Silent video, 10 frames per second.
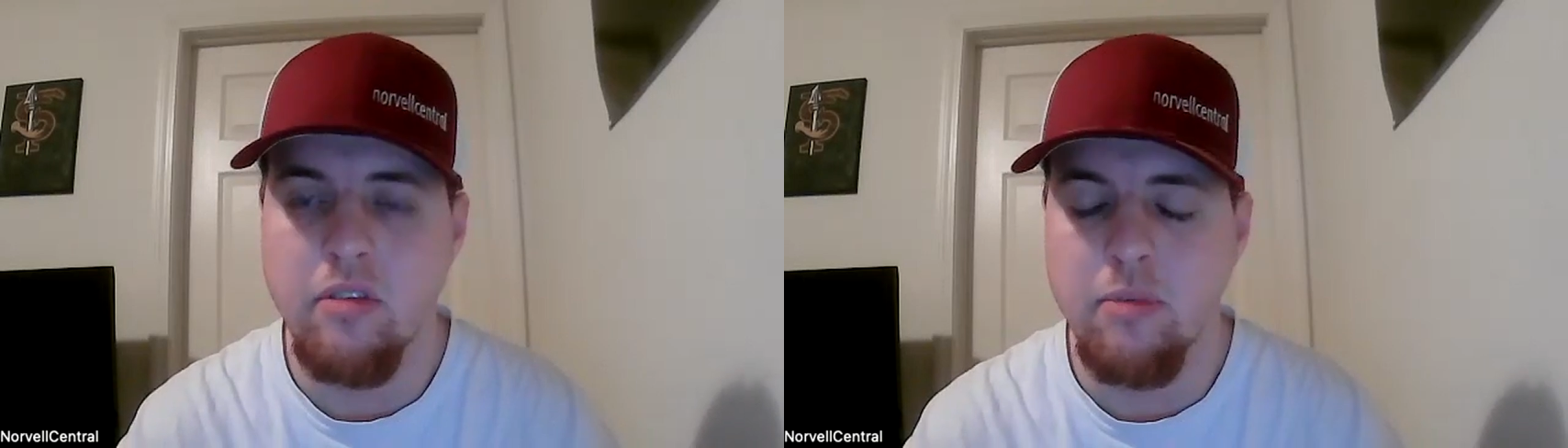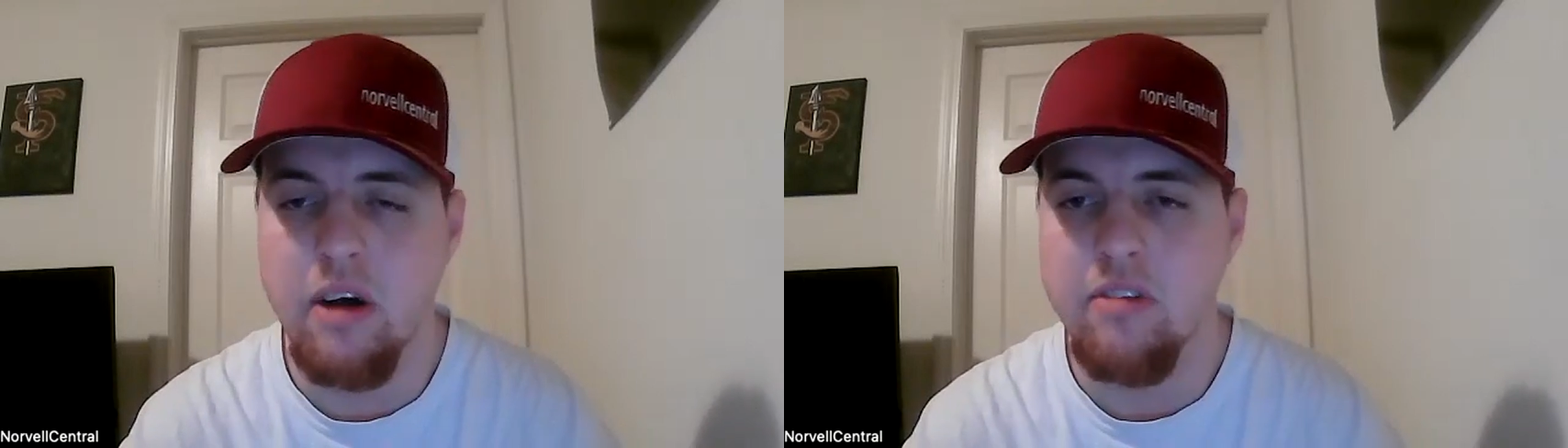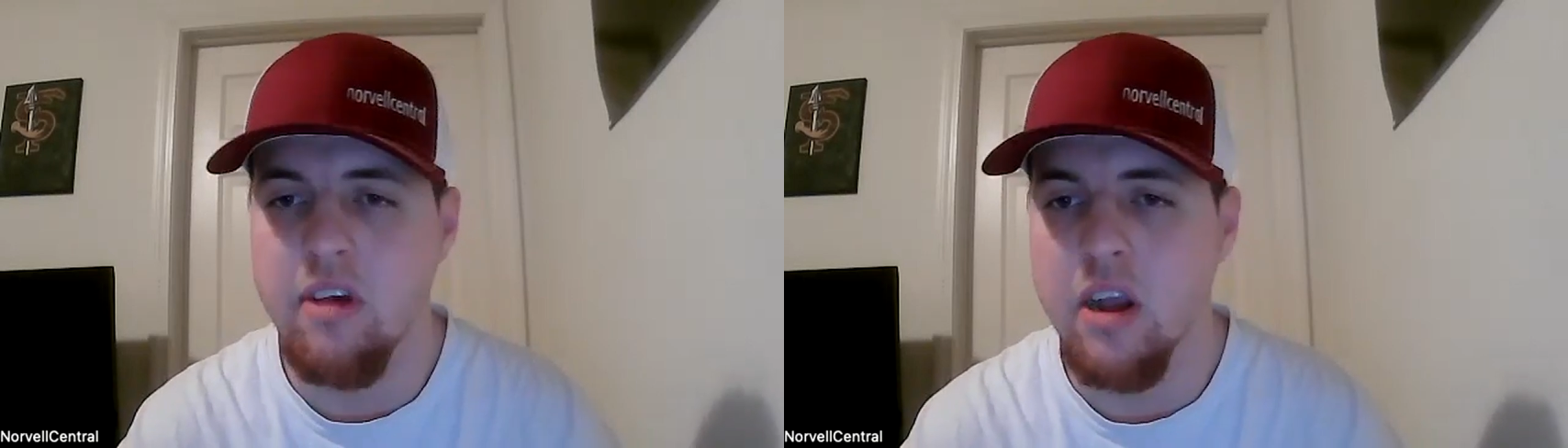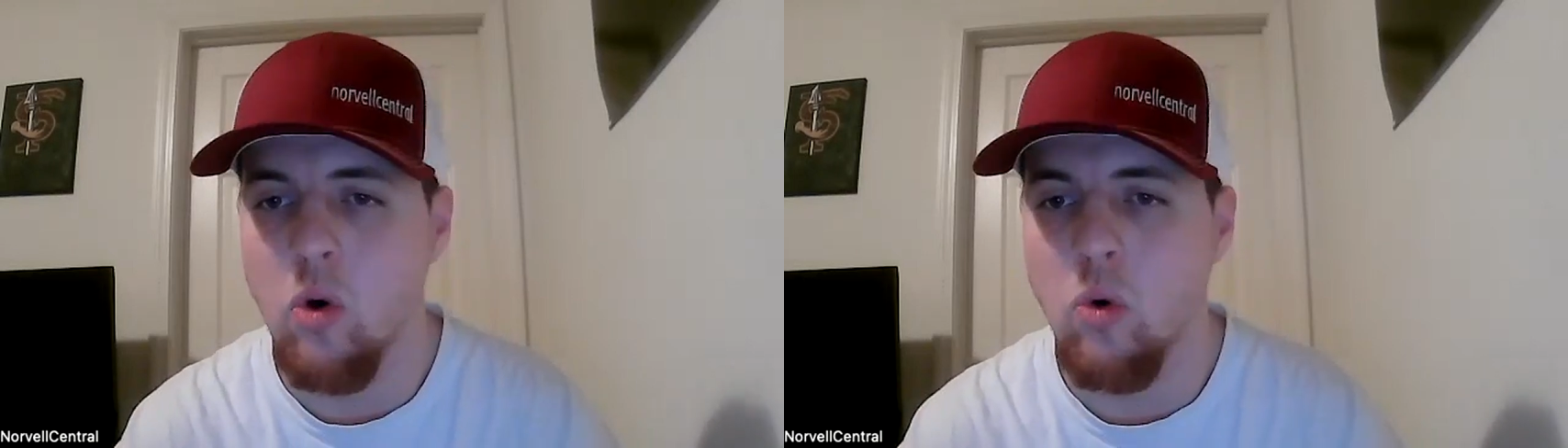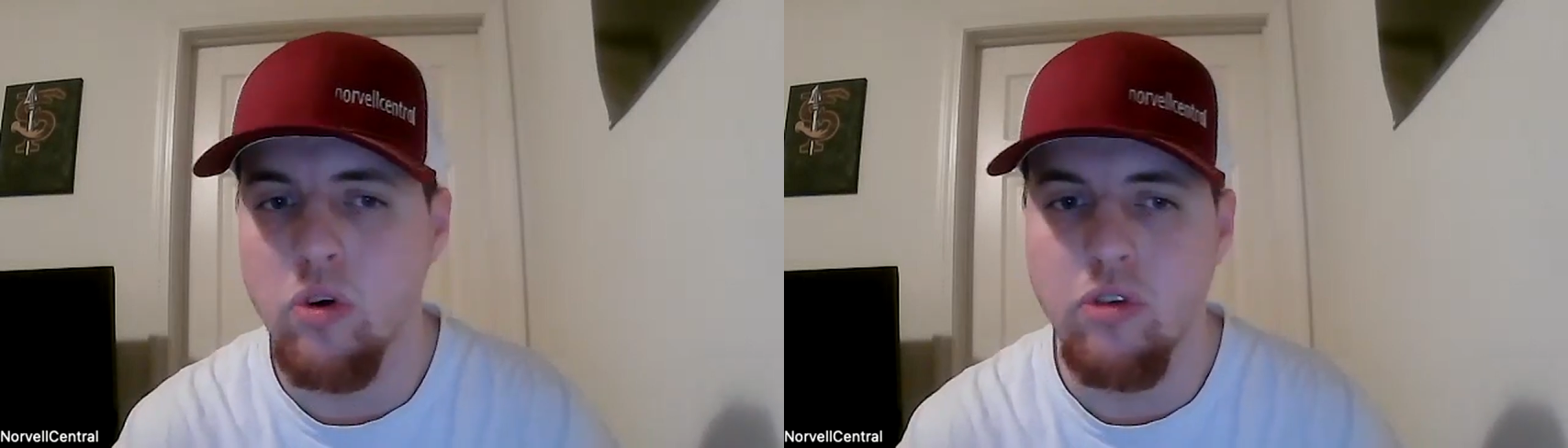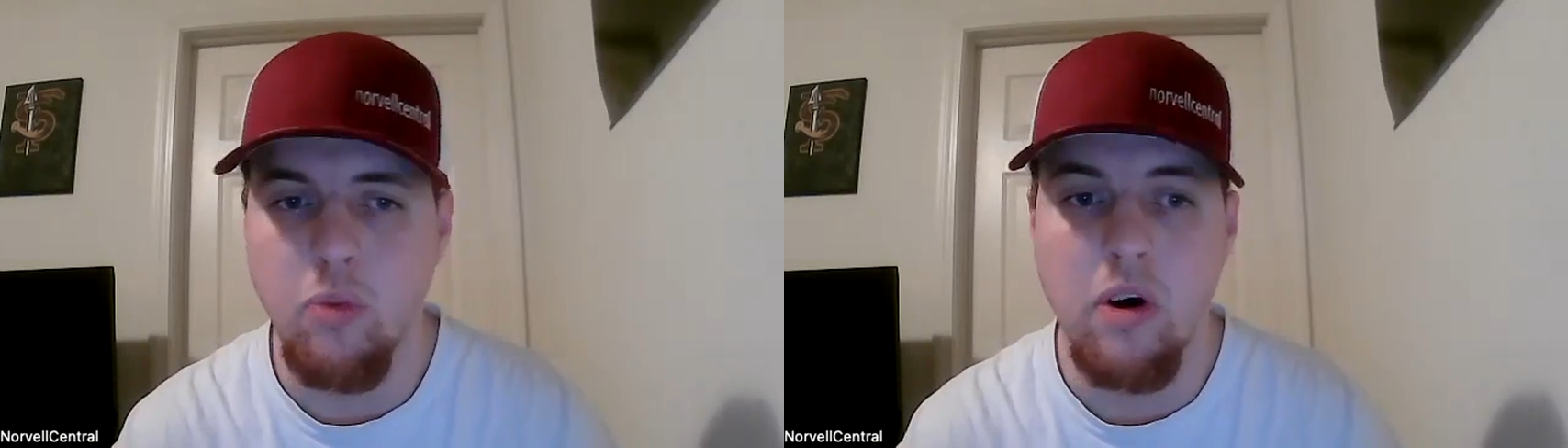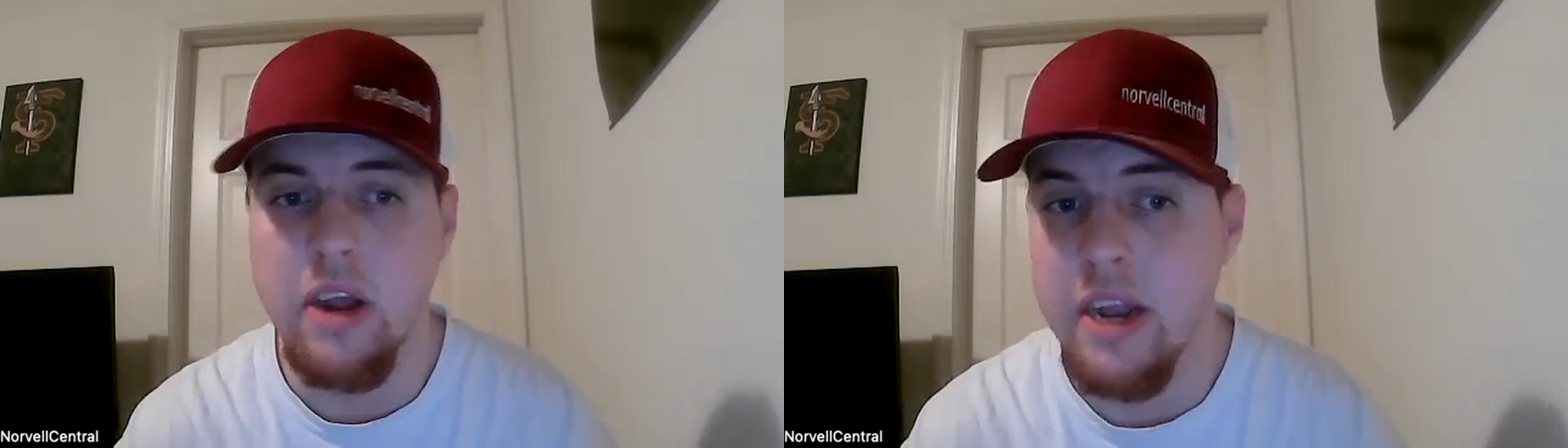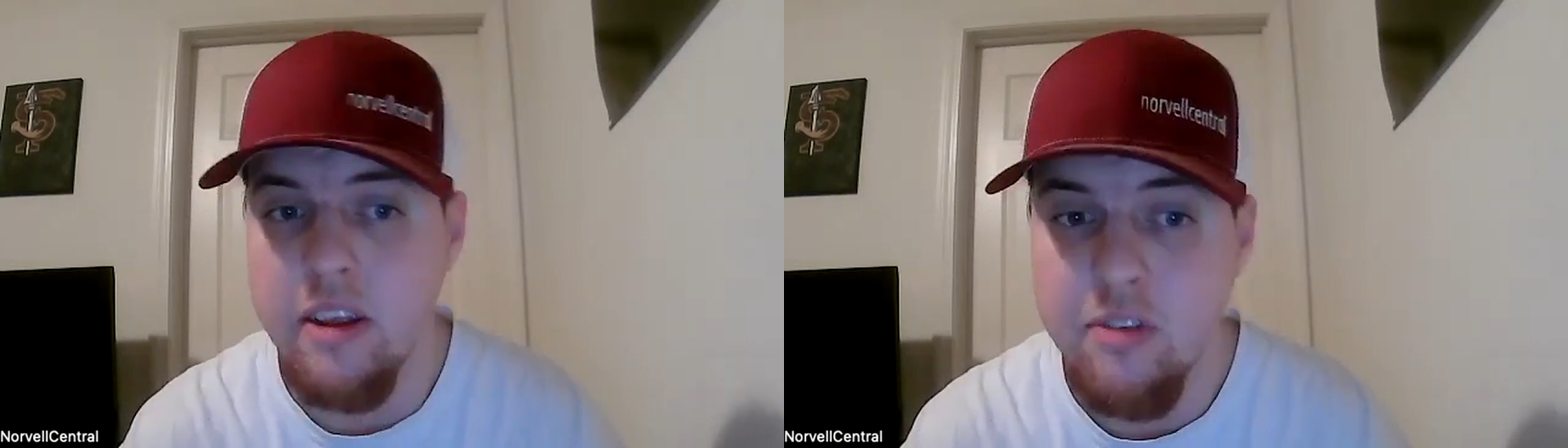some outside corner as
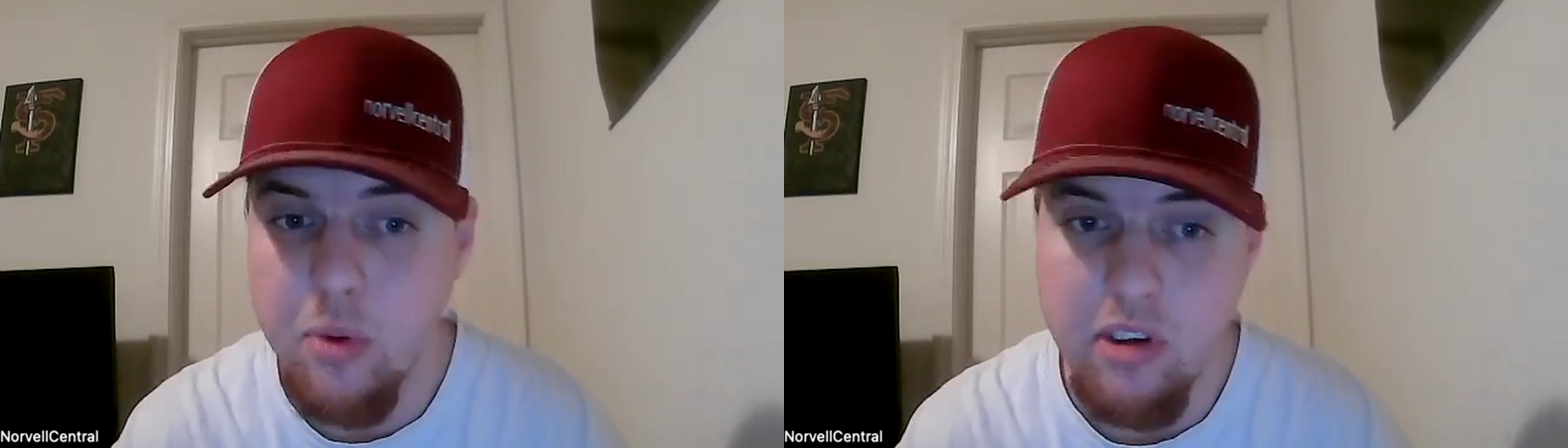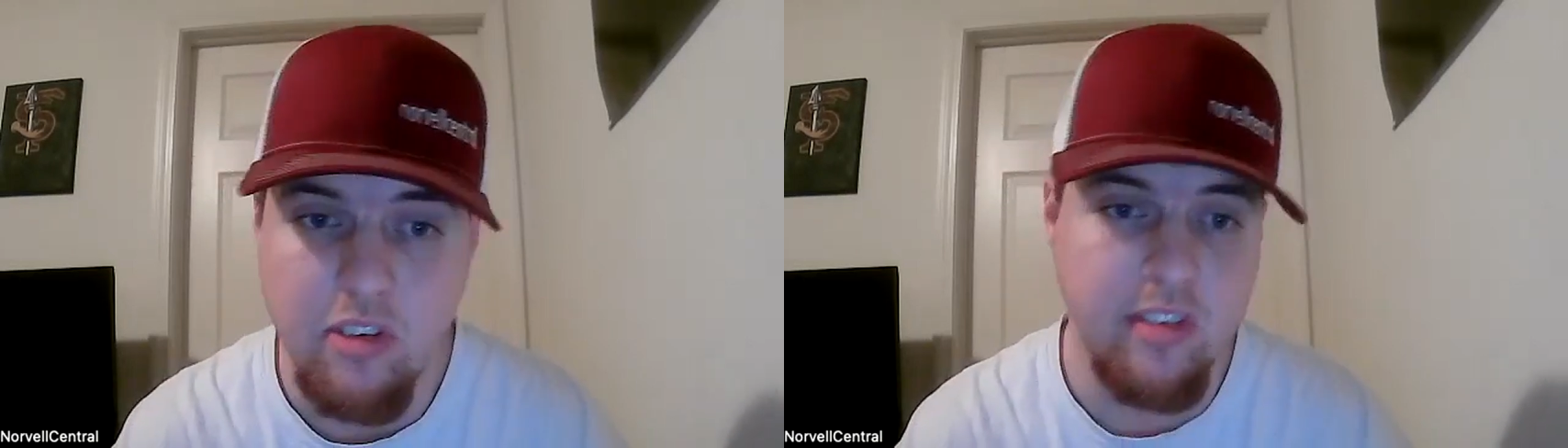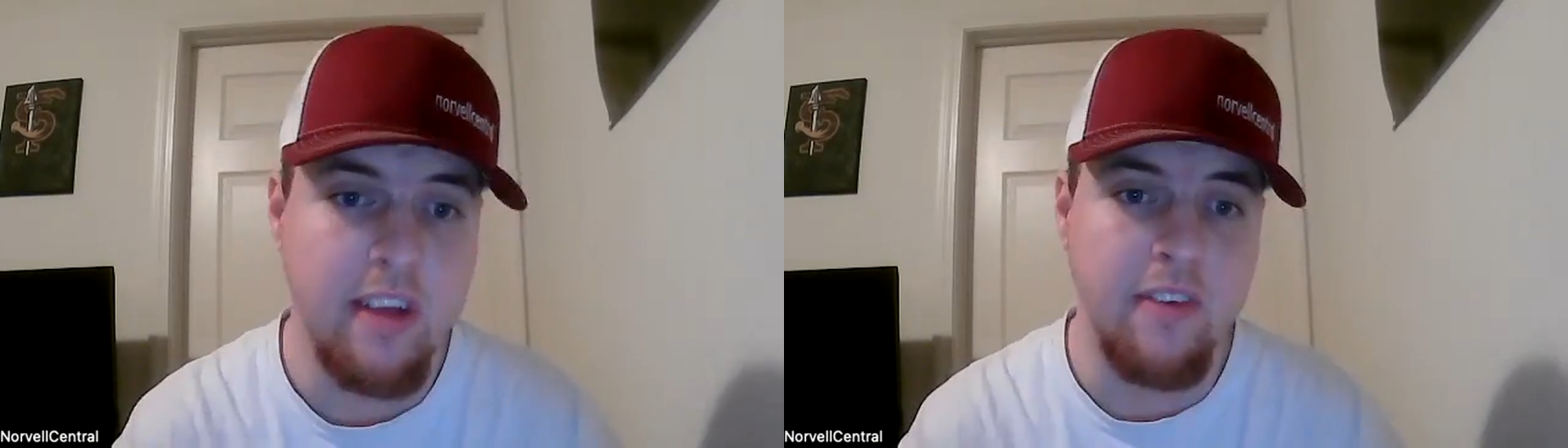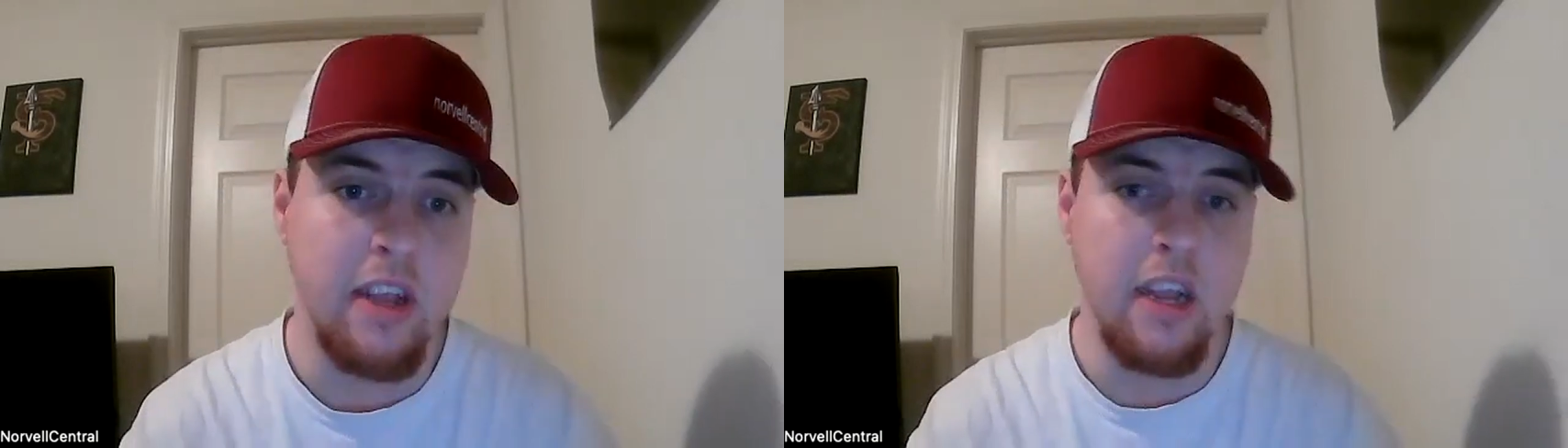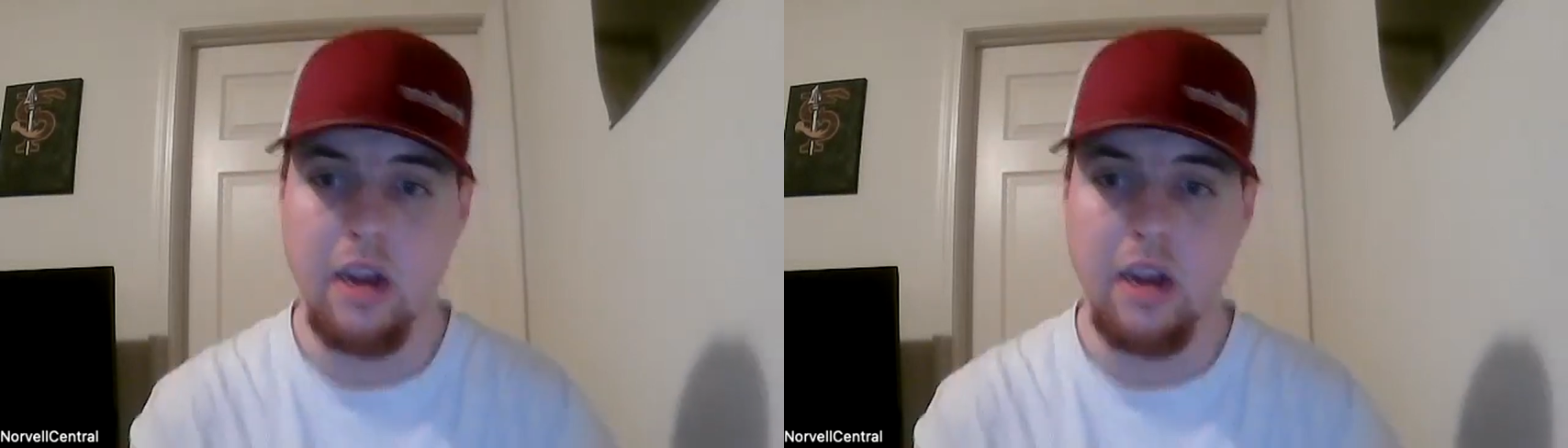well, can he switch to safety?